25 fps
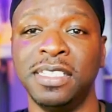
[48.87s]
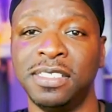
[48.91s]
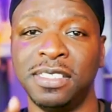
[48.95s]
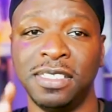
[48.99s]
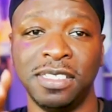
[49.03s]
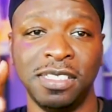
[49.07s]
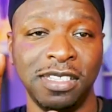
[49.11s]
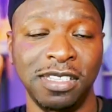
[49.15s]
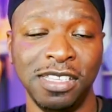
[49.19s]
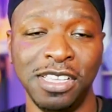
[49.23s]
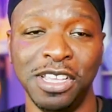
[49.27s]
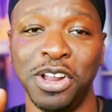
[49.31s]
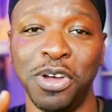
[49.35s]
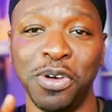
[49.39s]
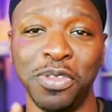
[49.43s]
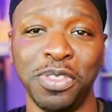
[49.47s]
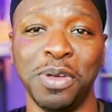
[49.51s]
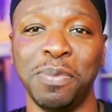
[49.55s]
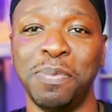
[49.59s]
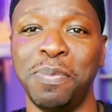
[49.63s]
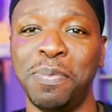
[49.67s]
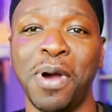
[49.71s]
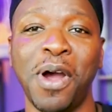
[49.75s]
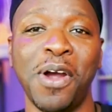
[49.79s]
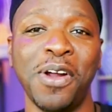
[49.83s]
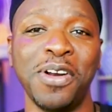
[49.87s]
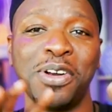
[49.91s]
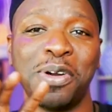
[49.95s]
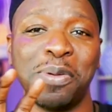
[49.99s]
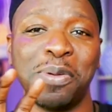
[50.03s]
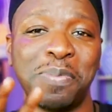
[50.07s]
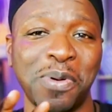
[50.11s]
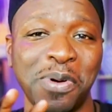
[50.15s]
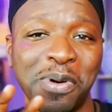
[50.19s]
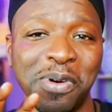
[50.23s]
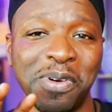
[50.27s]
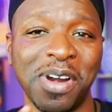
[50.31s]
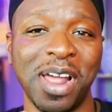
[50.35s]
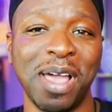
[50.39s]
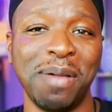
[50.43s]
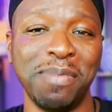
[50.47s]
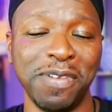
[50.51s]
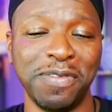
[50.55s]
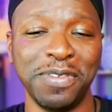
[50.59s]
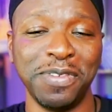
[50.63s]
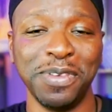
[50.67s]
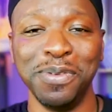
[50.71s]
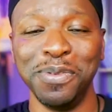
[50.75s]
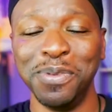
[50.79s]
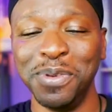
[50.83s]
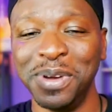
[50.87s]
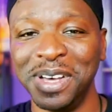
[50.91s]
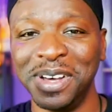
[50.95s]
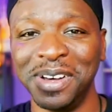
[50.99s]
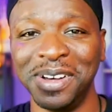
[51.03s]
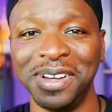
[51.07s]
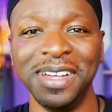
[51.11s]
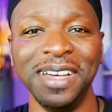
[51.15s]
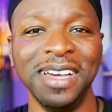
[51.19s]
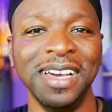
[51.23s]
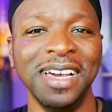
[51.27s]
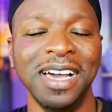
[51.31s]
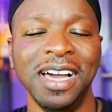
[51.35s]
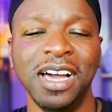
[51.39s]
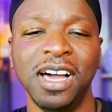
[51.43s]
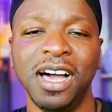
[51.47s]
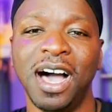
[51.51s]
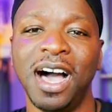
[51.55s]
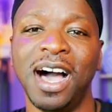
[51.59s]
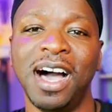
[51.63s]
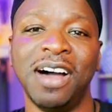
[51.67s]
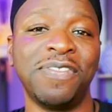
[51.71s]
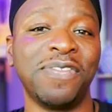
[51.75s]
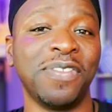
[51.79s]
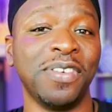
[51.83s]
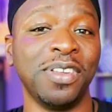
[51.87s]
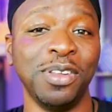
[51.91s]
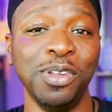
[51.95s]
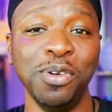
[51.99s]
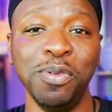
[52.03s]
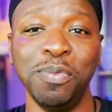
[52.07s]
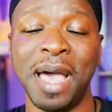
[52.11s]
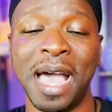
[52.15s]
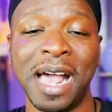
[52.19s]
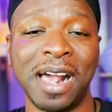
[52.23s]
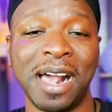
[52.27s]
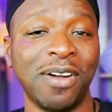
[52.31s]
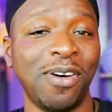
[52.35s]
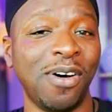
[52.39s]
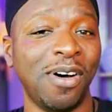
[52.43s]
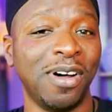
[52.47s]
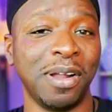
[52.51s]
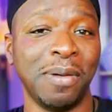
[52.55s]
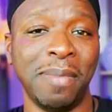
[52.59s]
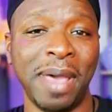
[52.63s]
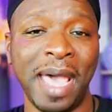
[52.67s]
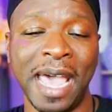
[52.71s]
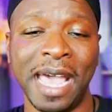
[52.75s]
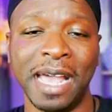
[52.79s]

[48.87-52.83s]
It's you know the partner program, if you will, uh, for Loopback on a